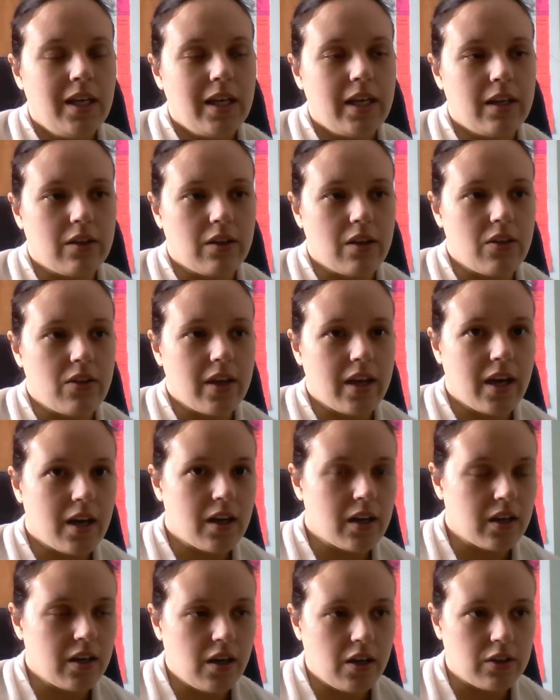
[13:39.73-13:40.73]
And then they had
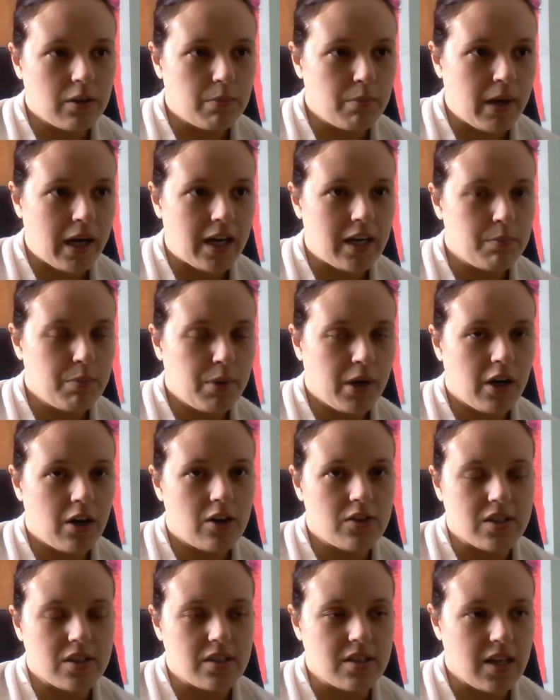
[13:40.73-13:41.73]
to cut the body
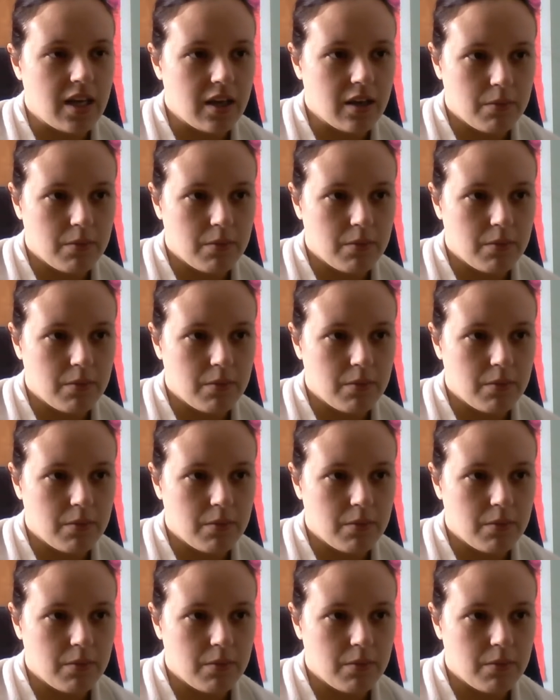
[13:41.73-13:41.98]
parts and take